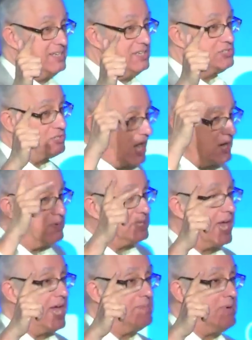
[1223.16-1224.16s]
Started with
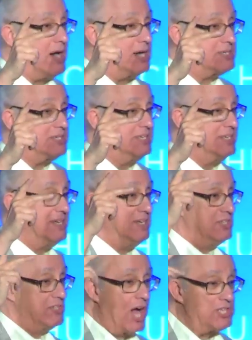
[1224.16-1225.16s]
Kmart,
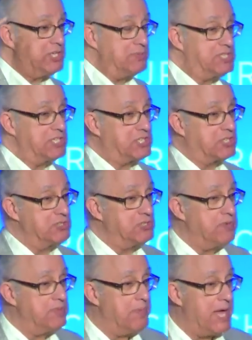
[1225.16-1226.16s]
thought she was exclusive
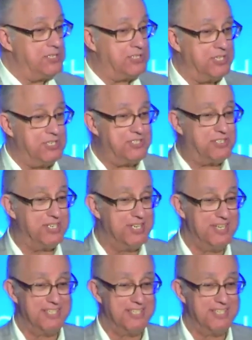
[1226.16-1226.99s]
with Macy's,